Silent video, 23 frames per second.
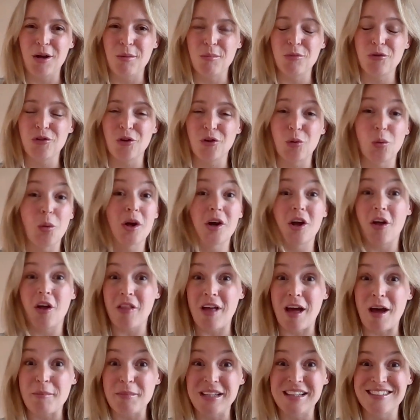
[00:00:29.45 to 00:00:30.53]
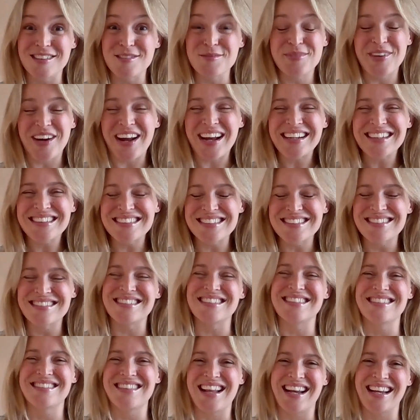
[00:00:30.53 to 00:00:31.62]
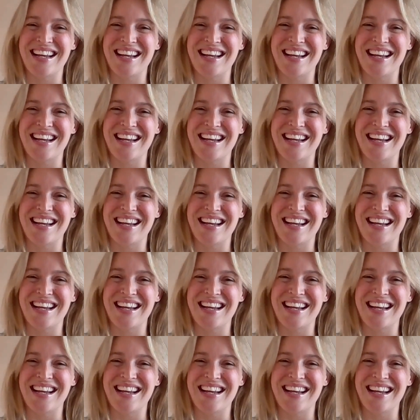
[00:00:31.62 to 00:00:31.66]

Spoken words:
So what all that means in practice is that